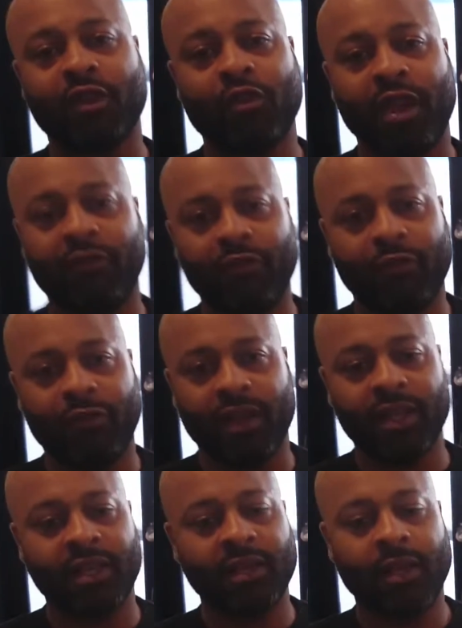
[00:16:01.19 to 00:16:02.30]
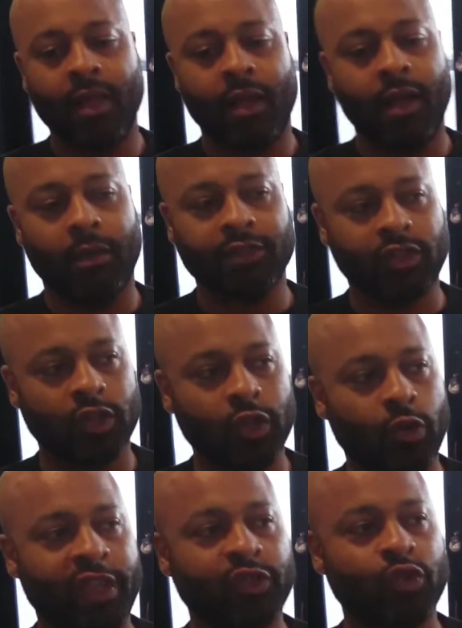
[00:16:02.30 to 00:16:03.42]
grateful feeling, just to know
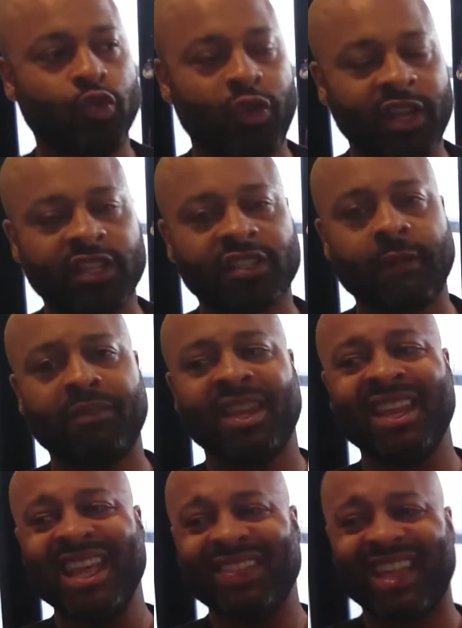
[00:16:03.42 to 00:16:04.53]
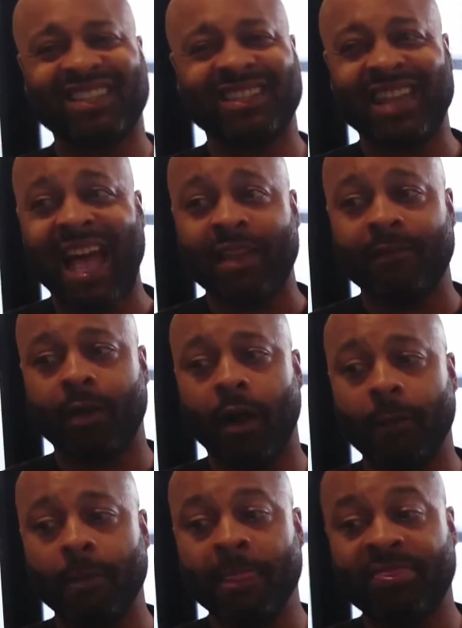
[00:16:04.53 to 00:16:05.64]
that you created something that's not
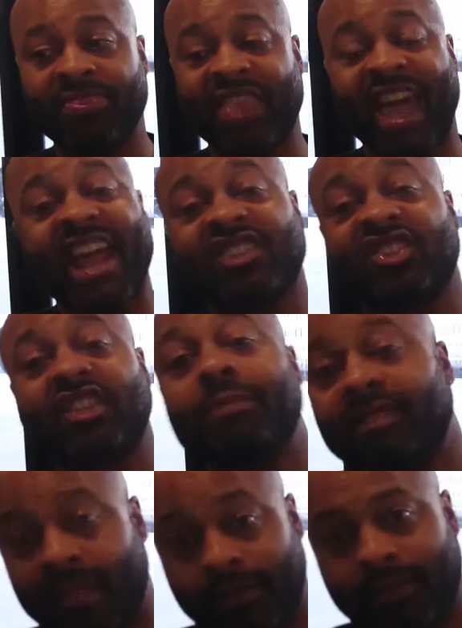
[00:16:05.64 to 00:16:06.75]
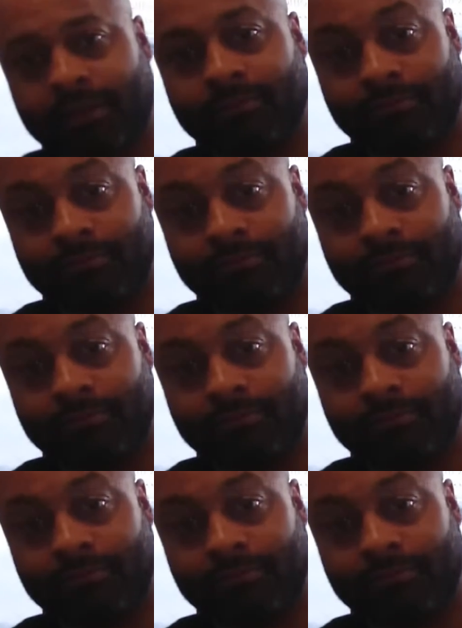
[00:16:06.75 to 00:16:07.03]
that has substance.